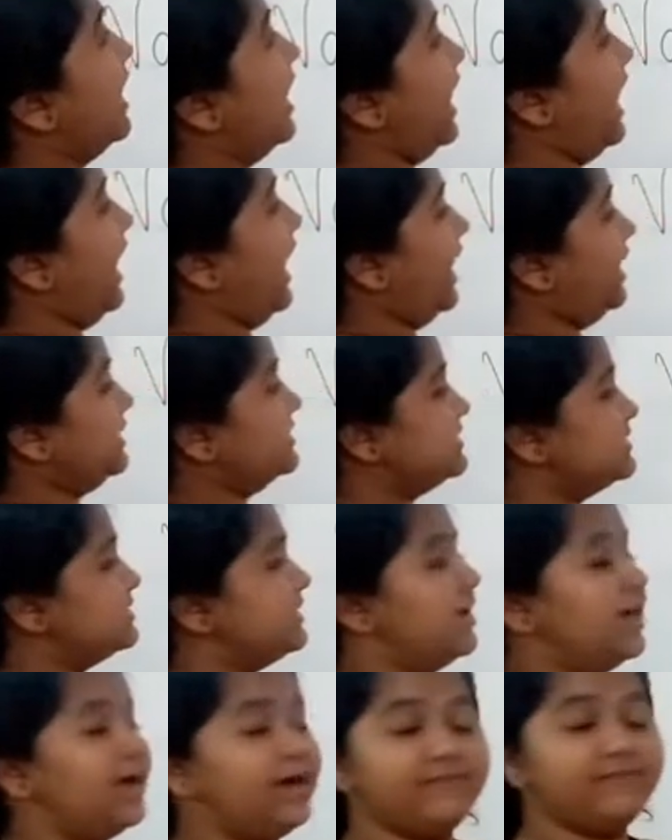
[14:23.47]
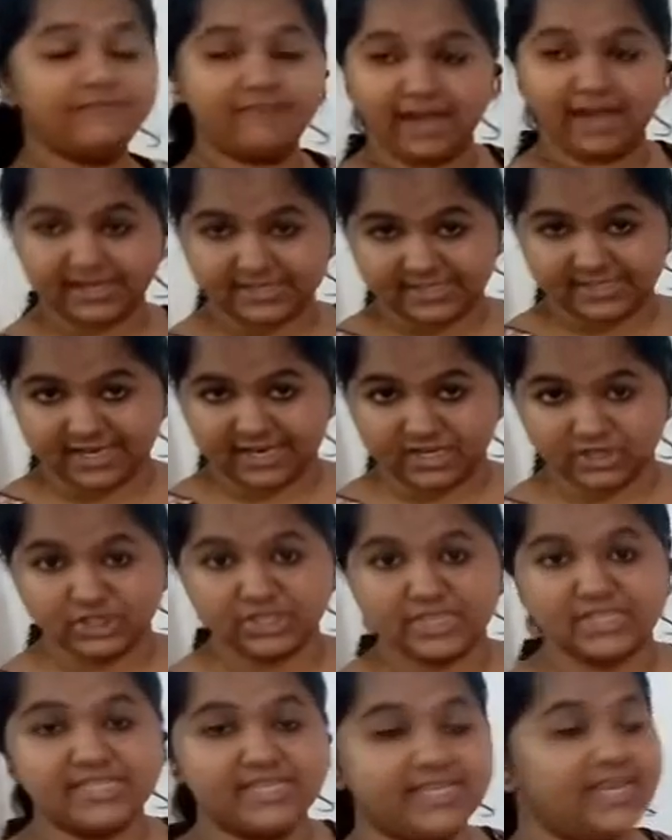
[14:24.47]
and vaccination
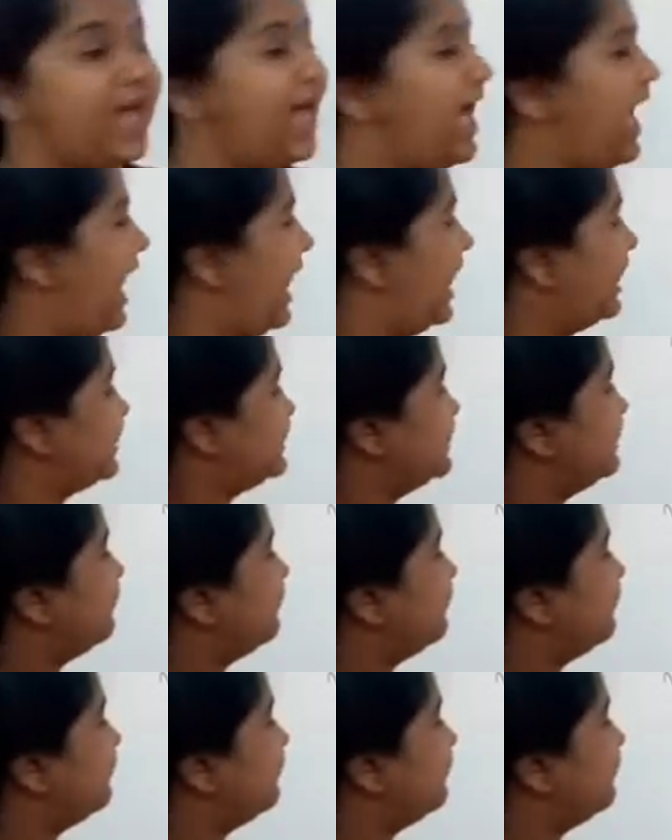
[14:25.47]
is an active